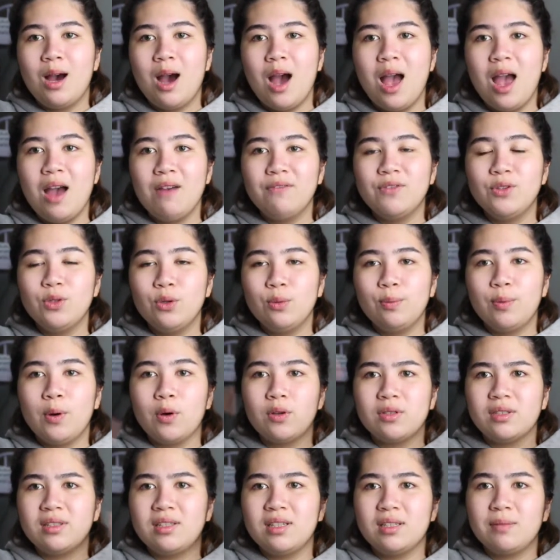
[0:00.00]
I have to
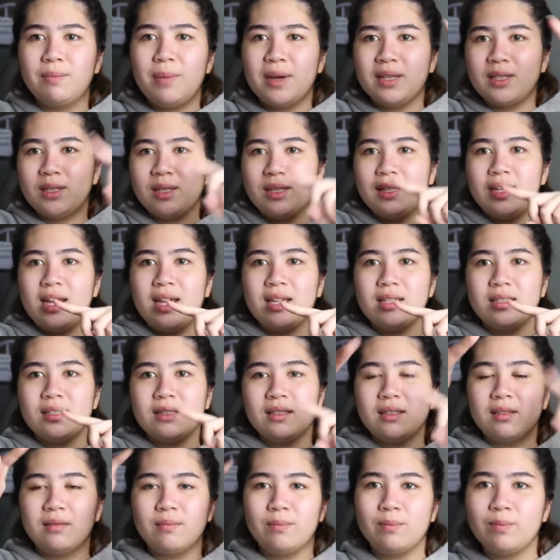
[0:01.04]
post this by tonight.
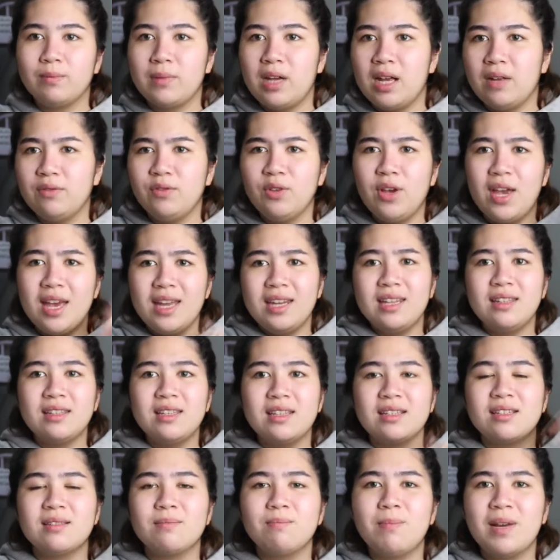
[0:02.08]
I have to edit
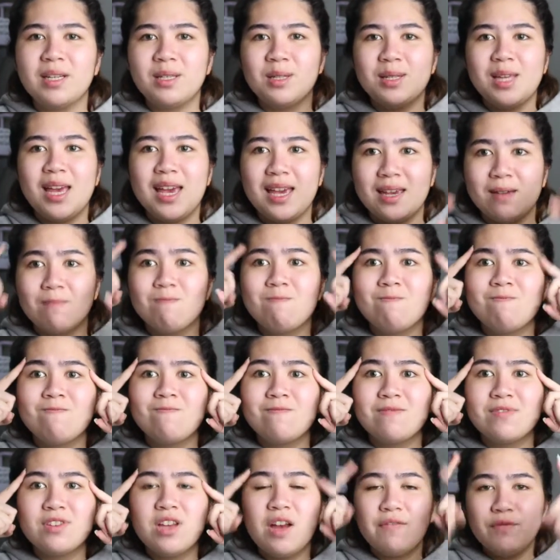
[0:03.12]
this by today.
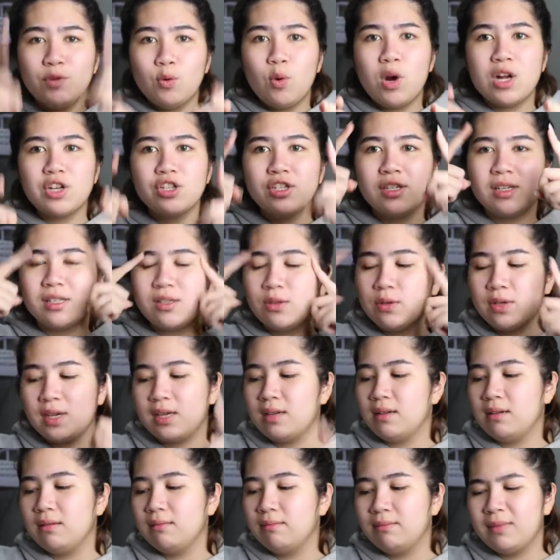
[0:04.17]
You have to watch this.
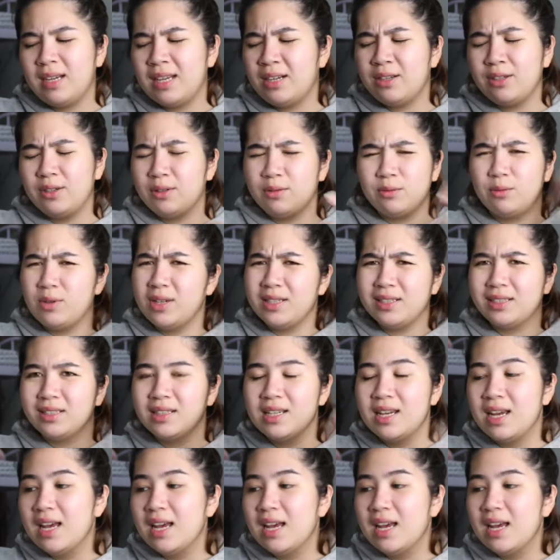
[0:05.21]
Okay, I don't know what.